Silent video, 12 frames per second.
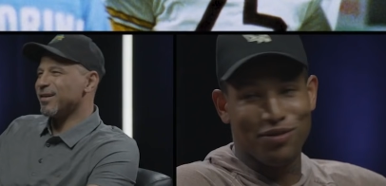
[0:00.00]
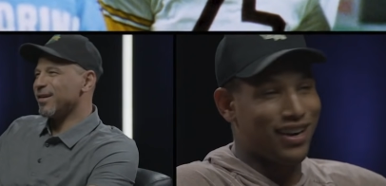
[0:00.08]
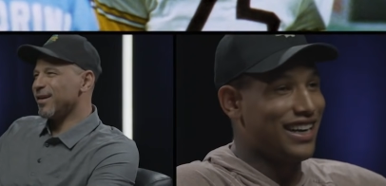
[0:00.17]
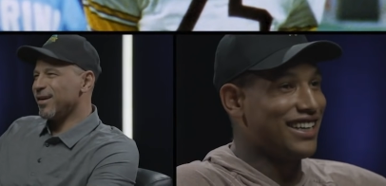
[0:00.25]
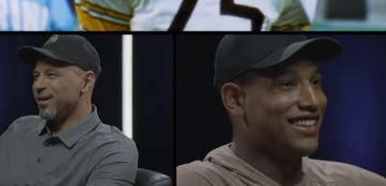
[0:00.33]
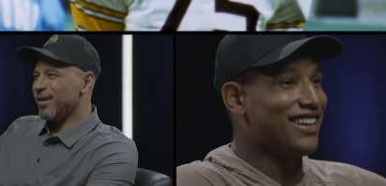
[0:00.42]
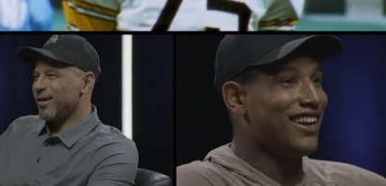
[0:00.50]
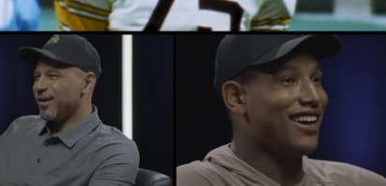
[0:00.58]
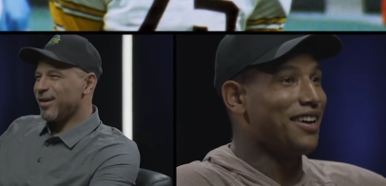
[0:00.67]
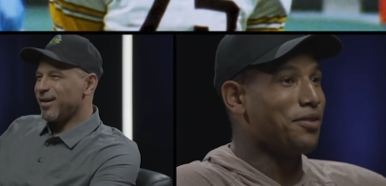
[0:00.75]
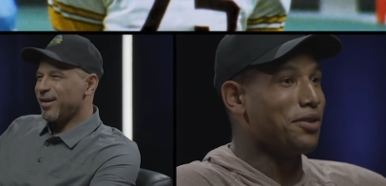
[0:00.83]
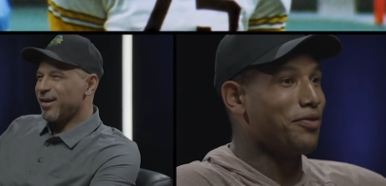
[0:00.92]
Speaker 1: Right,
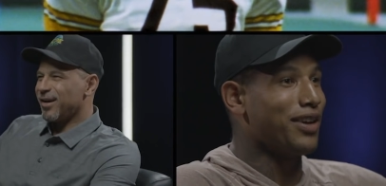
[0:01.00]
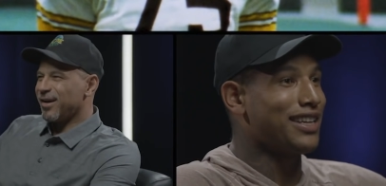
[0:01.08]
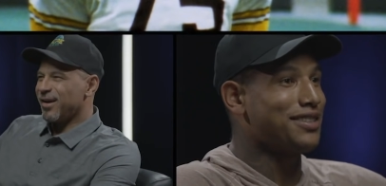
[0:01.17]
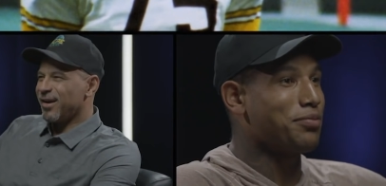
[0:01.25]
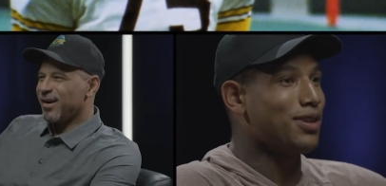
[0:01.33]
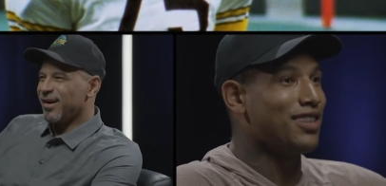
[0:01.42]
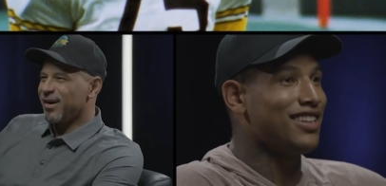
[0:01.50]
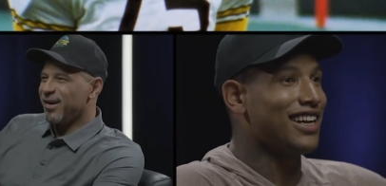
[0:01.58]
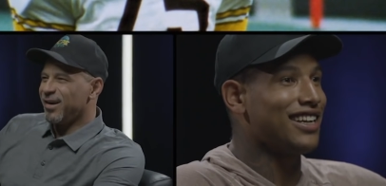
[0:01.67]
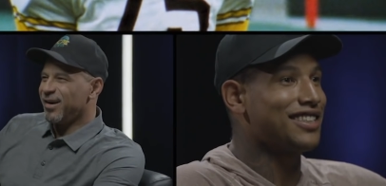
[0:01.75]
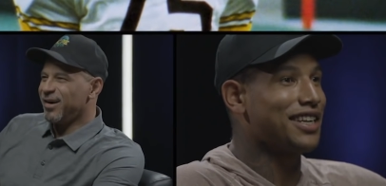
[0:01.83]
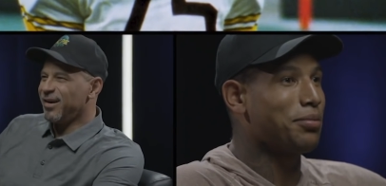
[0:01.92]
nah, when the vets speak, you
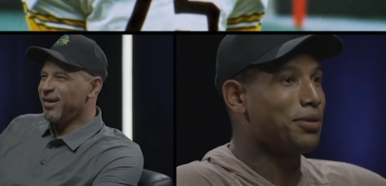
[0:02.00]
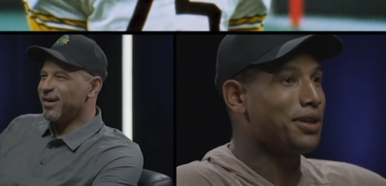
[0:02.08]
gotta shape